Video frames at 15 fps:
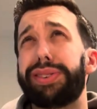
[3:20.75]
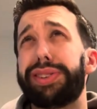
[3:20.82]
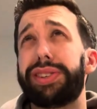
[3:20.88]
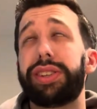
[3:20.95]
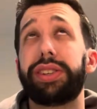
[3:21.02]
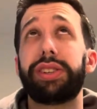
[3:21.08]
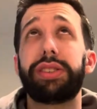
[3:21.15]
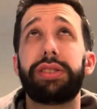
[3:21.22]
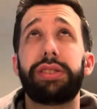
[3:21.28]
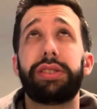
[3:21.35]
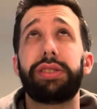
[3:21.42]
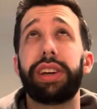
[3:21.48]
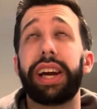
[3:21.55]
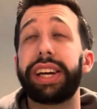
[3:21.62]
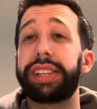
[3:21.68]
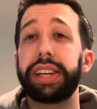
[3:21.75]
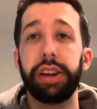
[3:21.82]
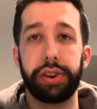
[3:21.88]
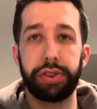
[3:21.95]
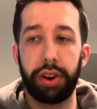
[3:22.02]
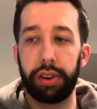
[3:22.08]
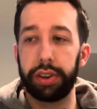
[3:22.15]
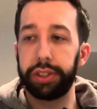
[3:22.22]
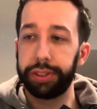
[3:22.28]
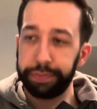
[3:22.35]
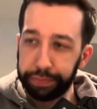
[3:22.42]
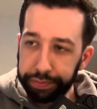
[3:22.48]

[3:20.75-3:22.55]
$1,800.